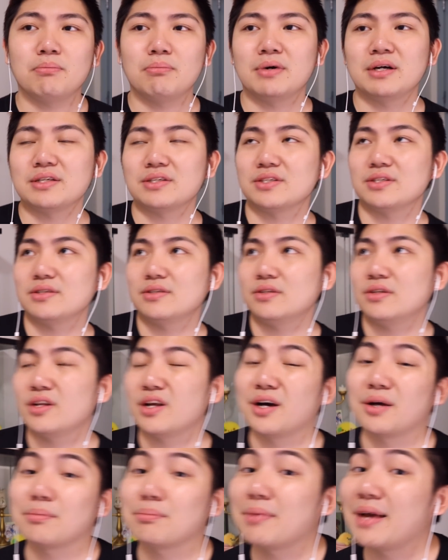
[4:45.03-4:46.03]
but
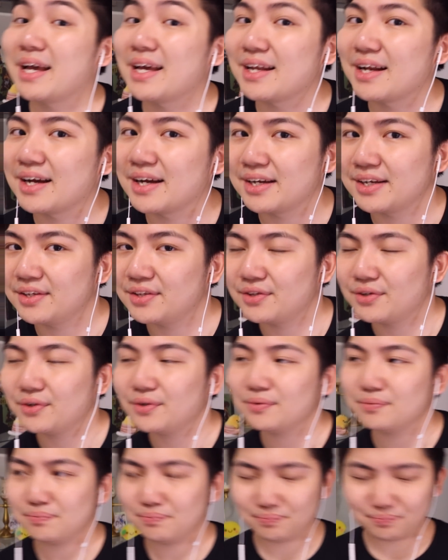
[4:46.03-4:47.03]
not bad
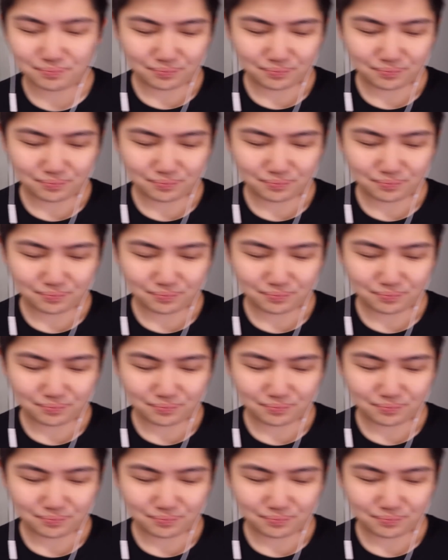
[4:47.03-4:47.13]
either.